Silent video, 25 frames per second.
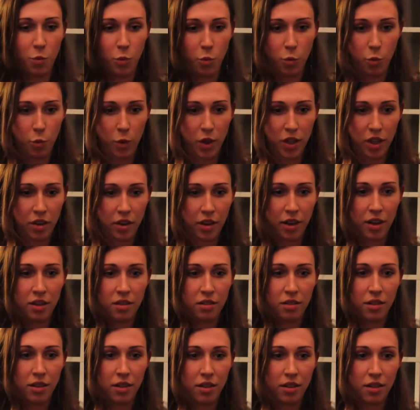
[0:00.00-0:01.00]
when
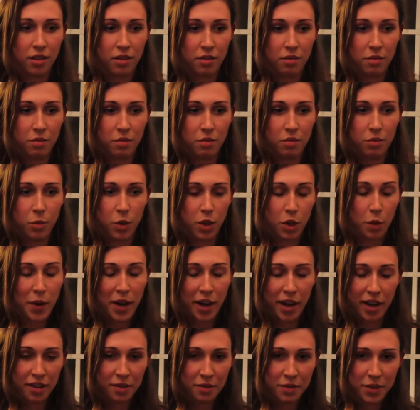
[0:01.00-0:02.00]
you're
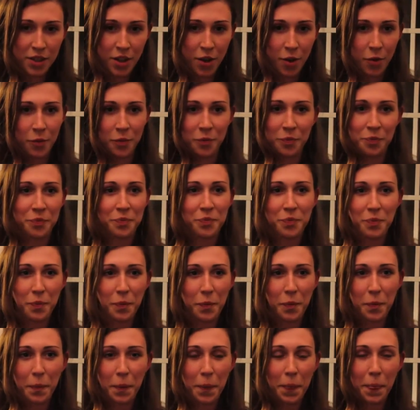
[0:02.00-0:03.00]
married. So
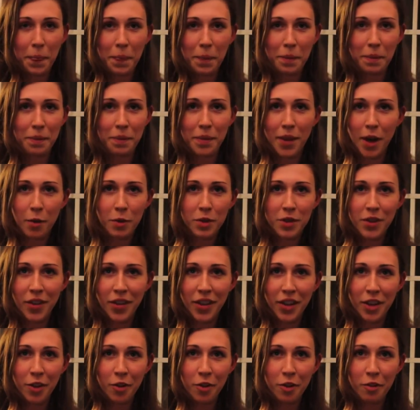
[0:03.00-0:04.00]
that was all
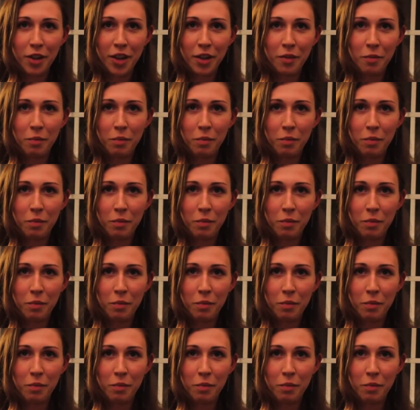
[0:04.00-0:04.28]
I knew of it.